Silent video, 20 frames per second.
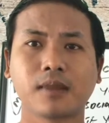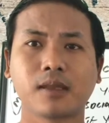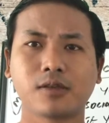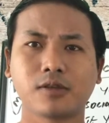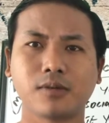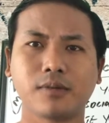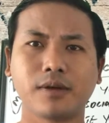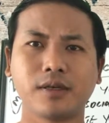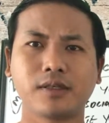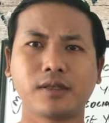
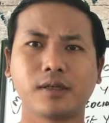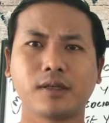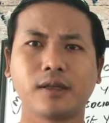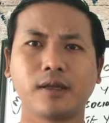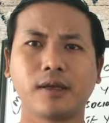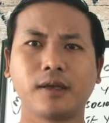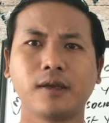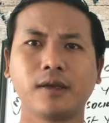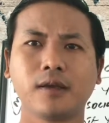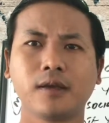So
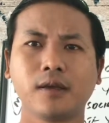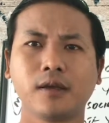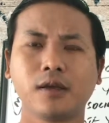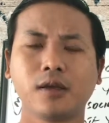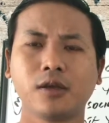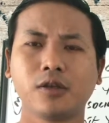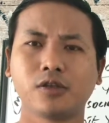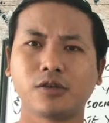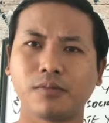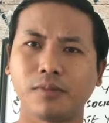basically,
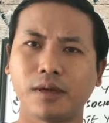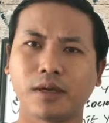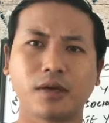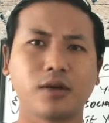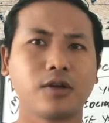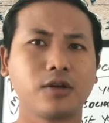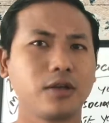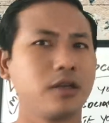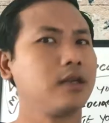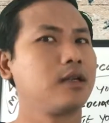to make a
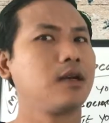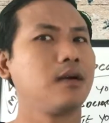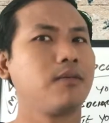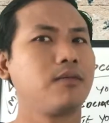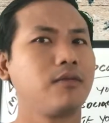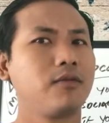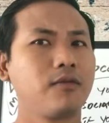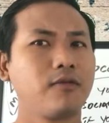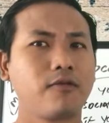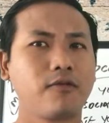good
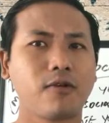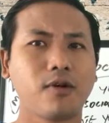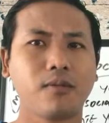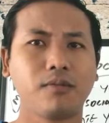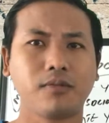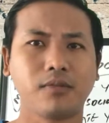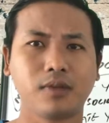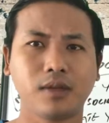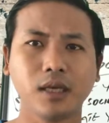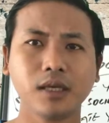income
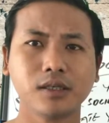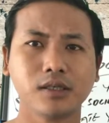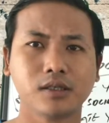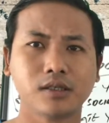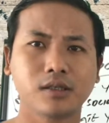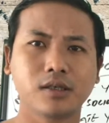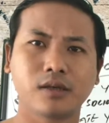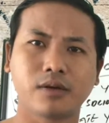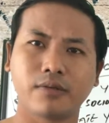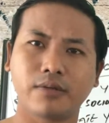from
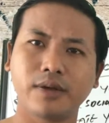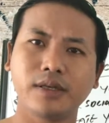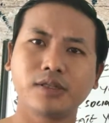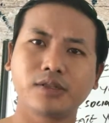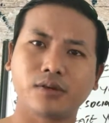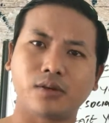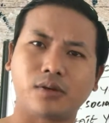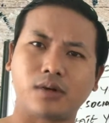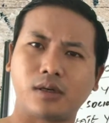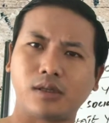this
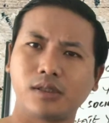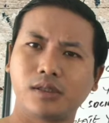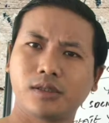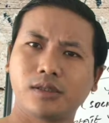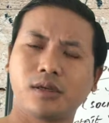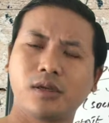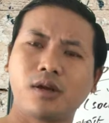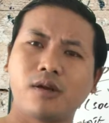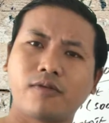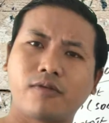resource,
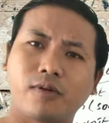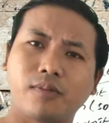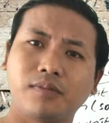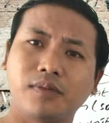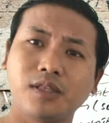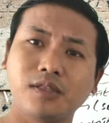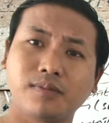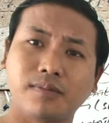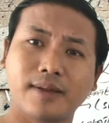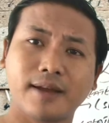from
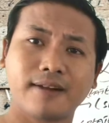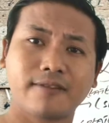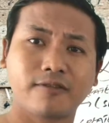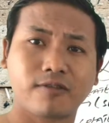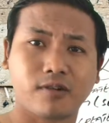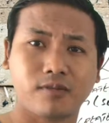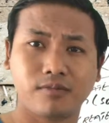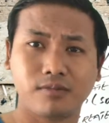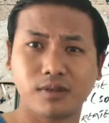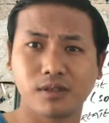this
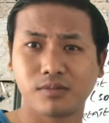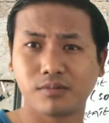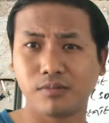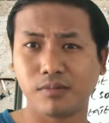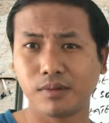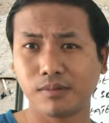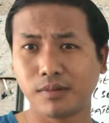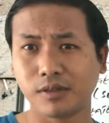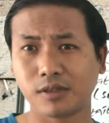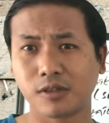platform, this
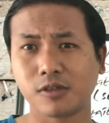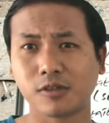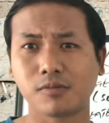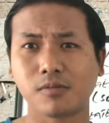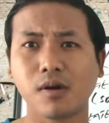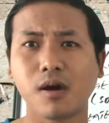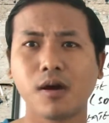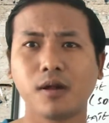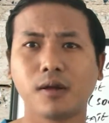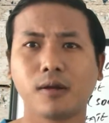business
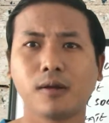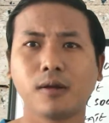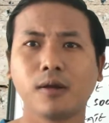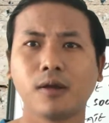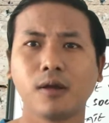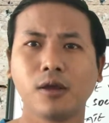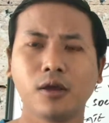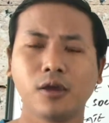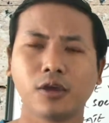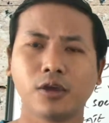model,
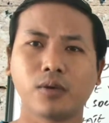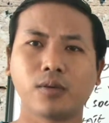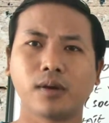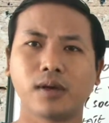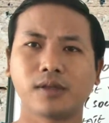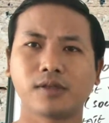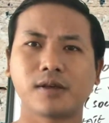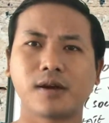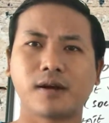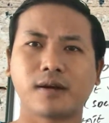you
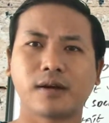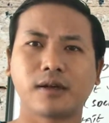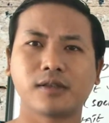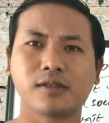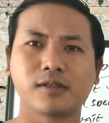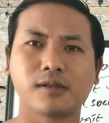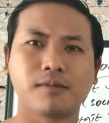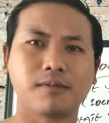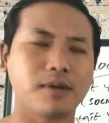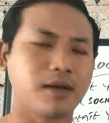want to
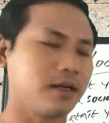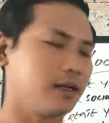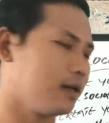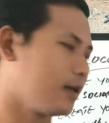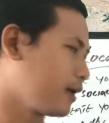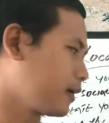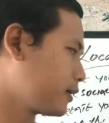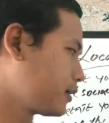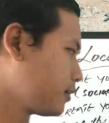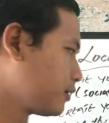target somebody
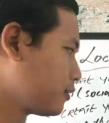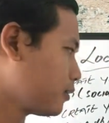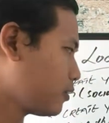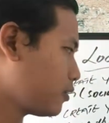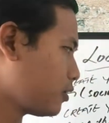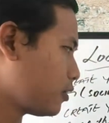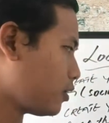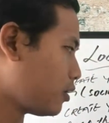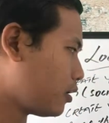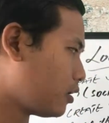like
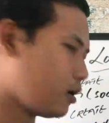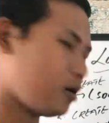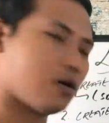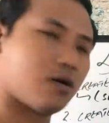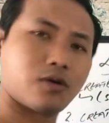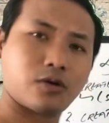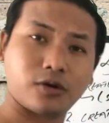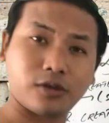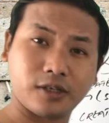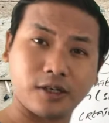
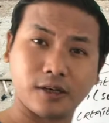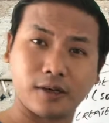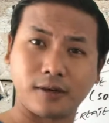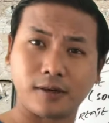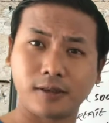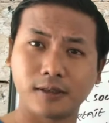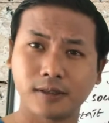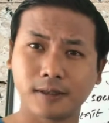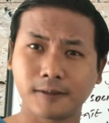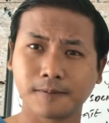auto
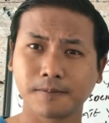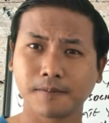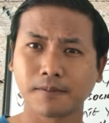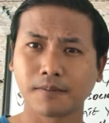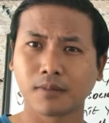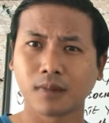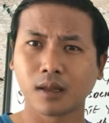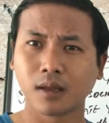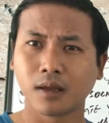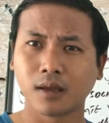dealers
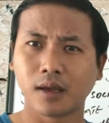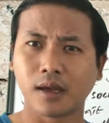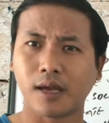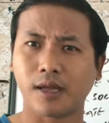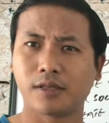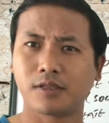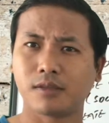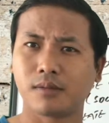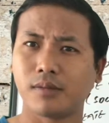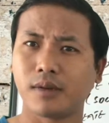
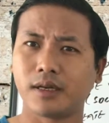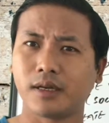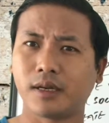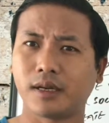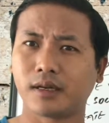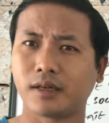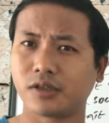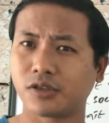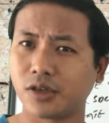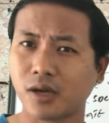and somebody
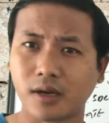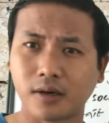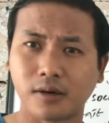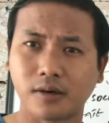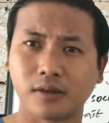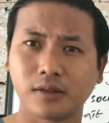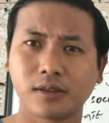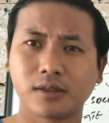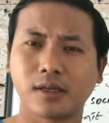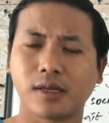like a
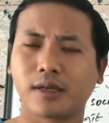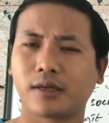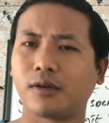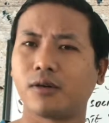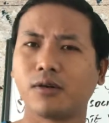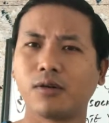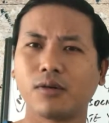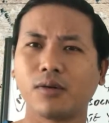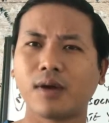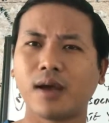charters, like
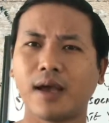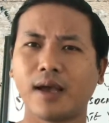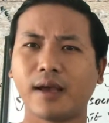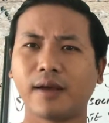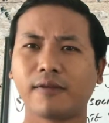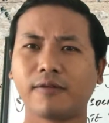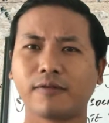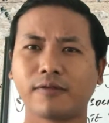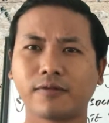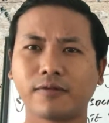who
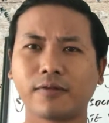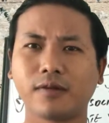have